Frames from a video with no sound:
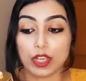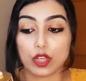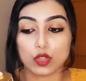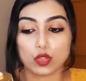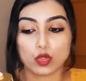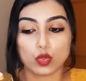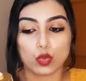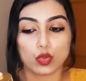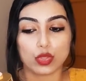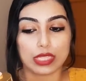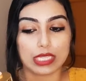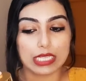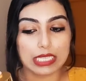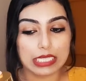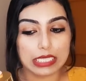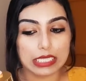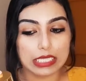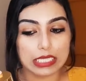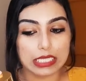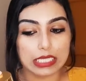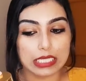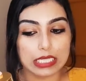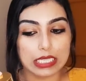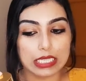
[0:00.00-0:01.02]
So
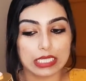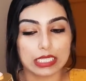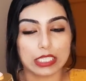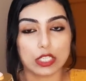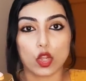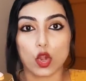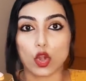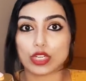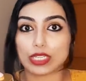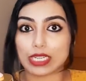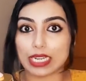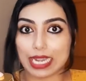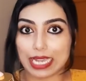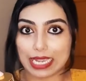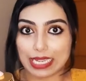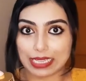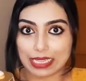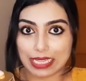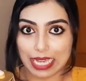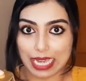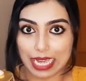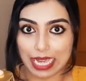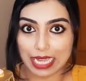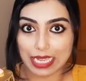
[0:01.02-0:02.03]
this is not like
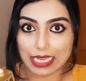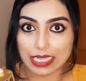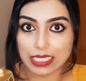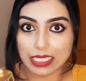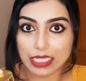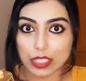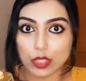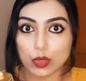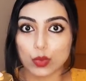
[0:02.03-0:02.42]
that.